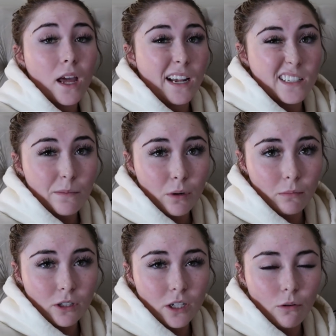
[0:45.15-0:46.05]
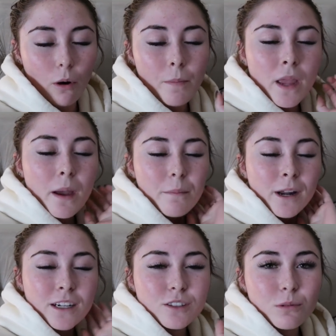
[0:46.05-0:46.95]
And I see it pretty much equal.
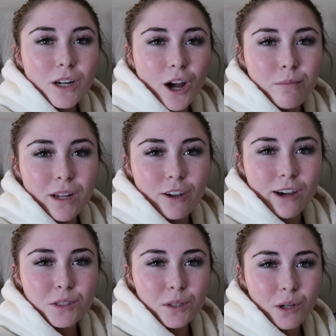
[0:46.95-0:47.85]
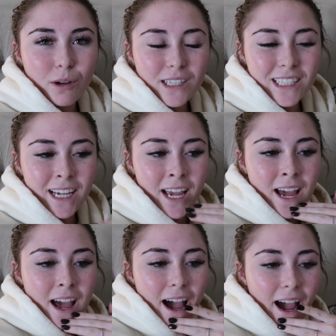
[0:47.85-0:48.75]
But I just wanted to update you guys really quickly.
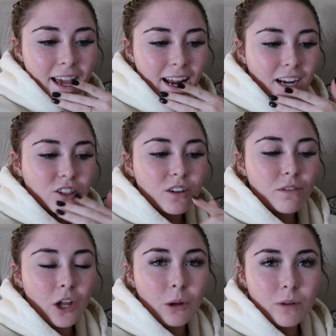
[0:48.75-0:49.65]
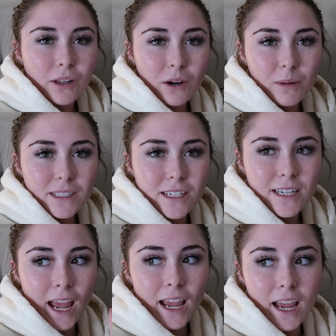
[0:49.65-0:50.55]
I had actually filmed a little bit
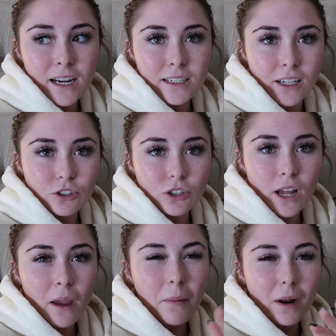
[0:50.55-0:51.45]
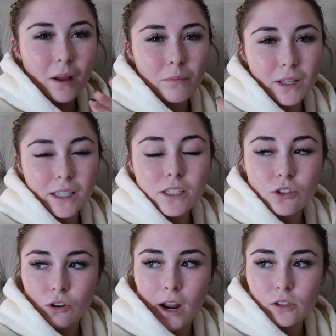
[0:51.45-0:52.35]
today and yesterday, but I completely
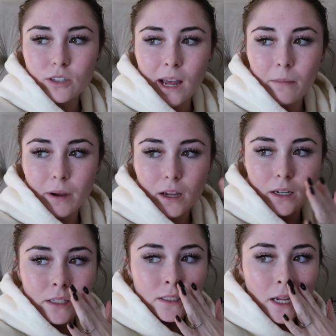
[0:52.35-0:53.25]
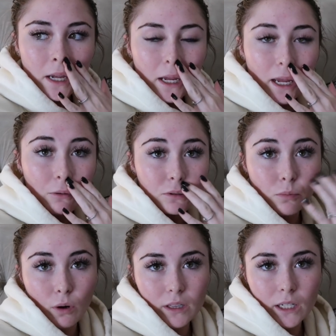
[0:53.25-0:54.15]
scratched that because it was
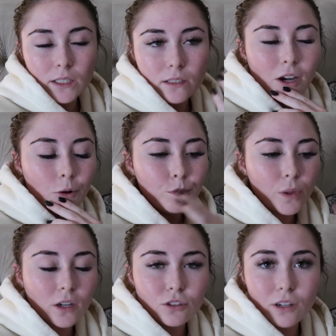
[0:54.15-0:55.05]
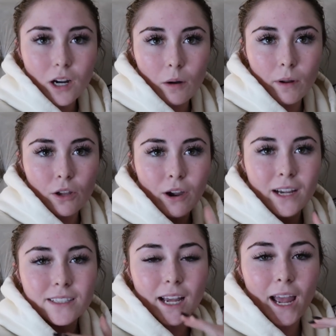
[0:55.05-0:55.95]
pointless. So I just thought I'd update you
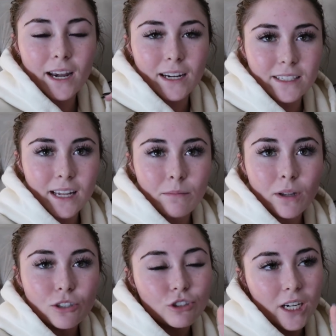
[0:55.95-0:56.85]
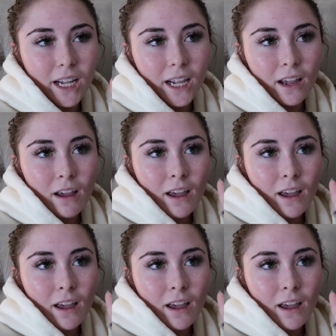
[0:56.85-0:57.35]
guys. I had an exam yesterday.